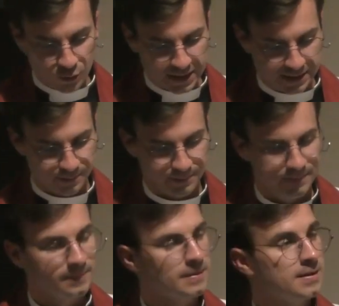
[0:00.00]
to him
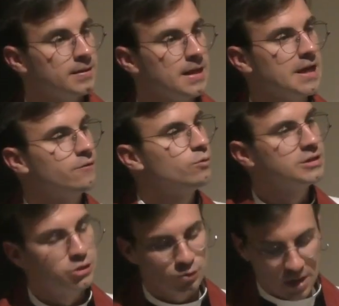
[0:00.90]
if
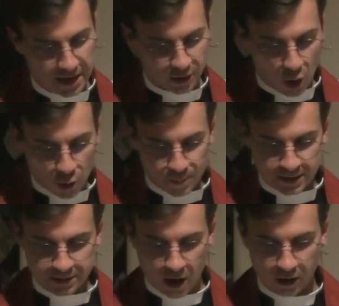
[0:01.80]
we do not
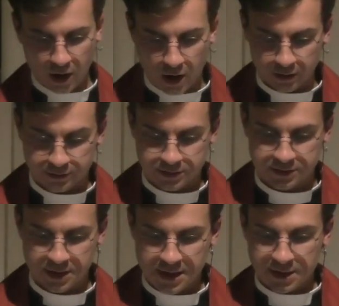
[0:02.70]
open our
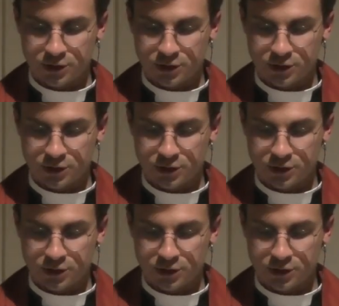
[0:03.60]
hearts